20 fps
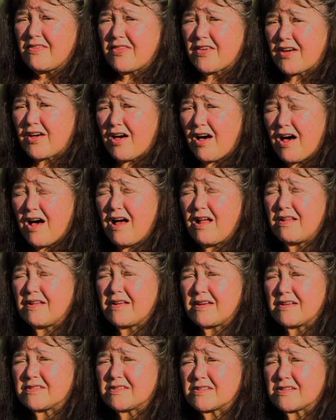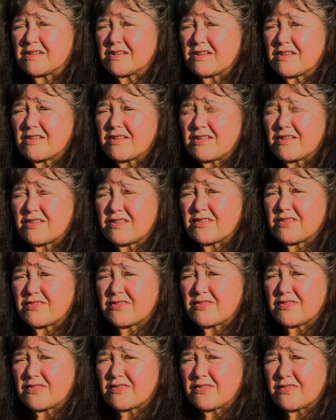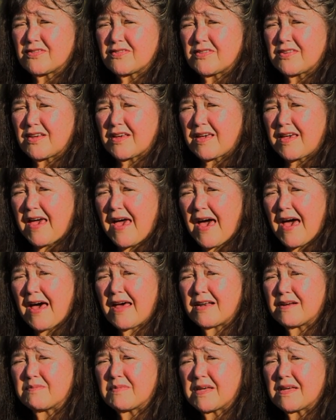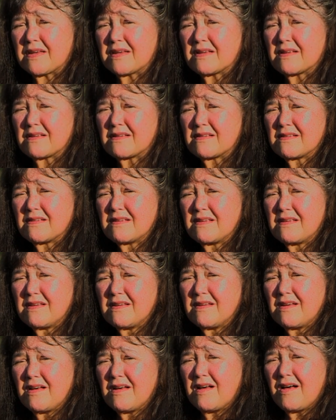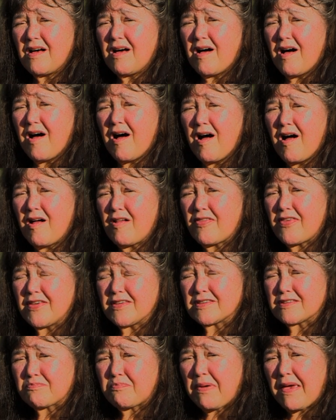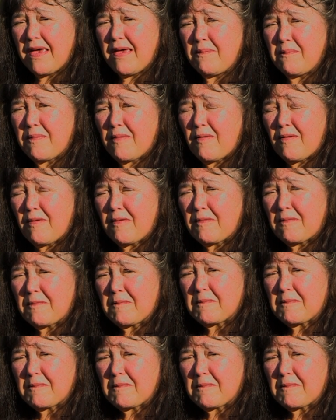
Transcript: the college, the academy, all these people,